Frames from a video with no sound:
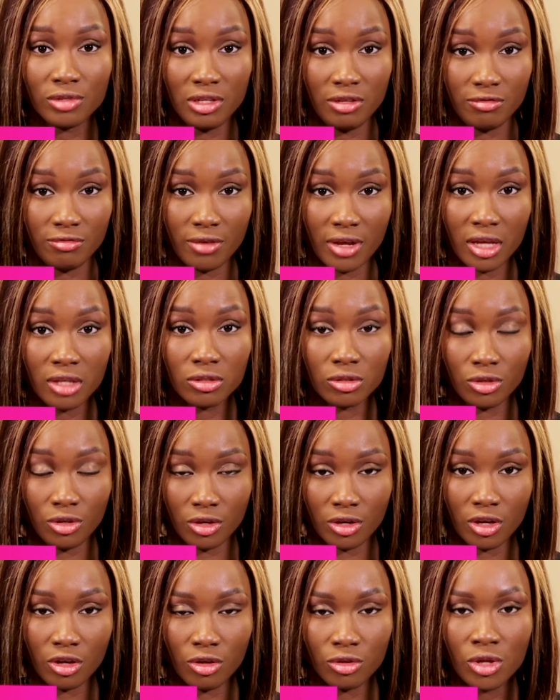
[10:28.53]
effects on your
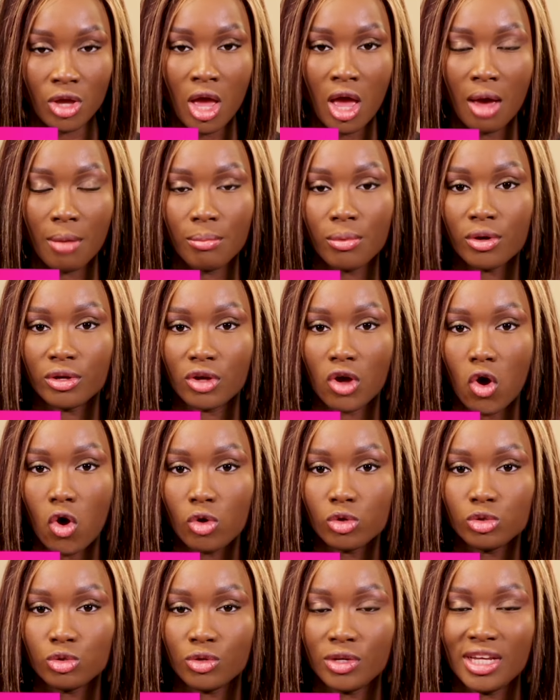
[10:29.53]
health, but
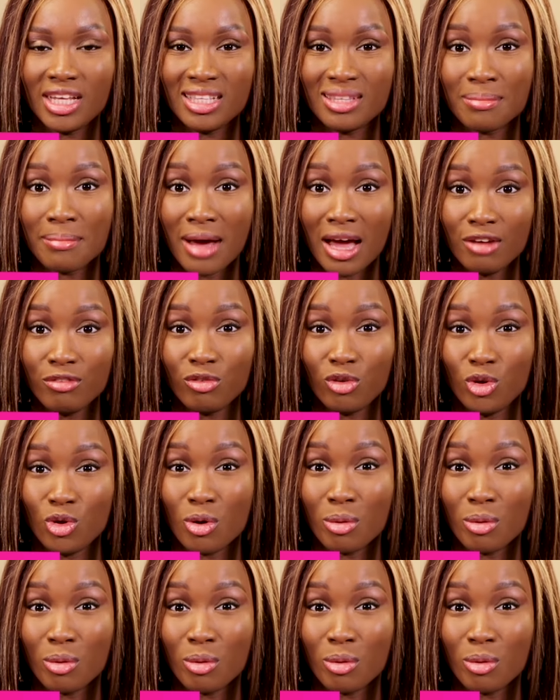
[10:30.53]
also it's bad for your